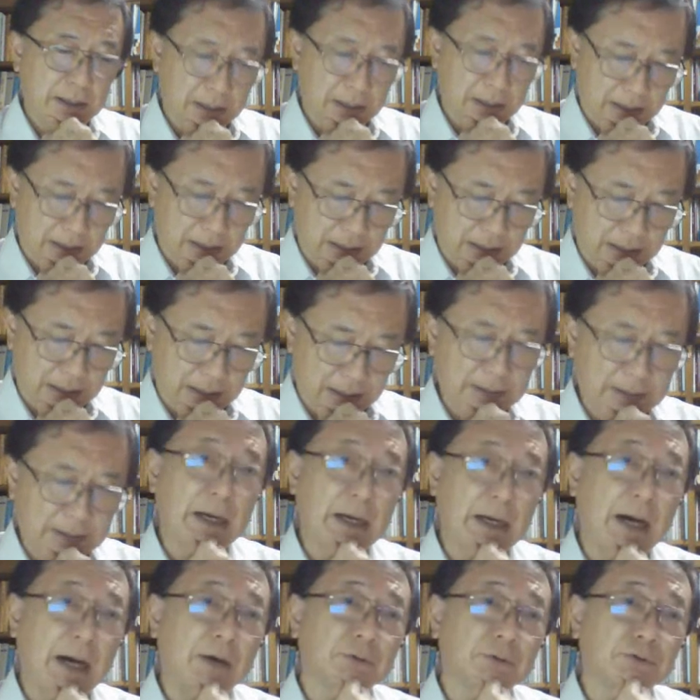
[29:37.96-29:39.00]
And then
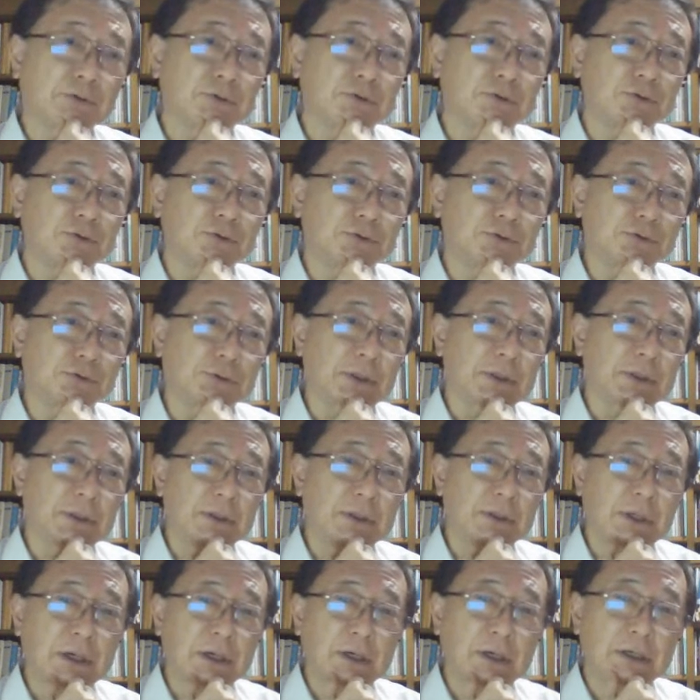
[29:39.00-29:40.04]
how to
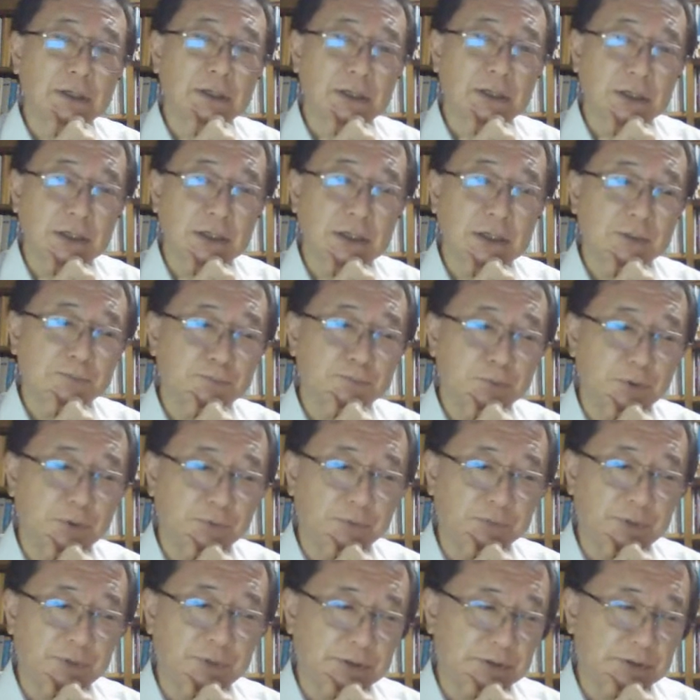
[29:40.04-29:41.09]
earn
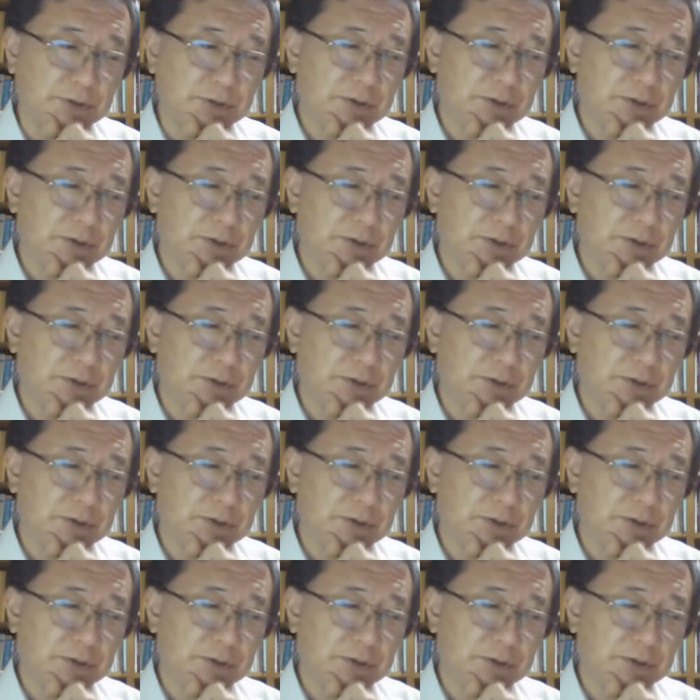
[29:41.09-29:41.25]
profit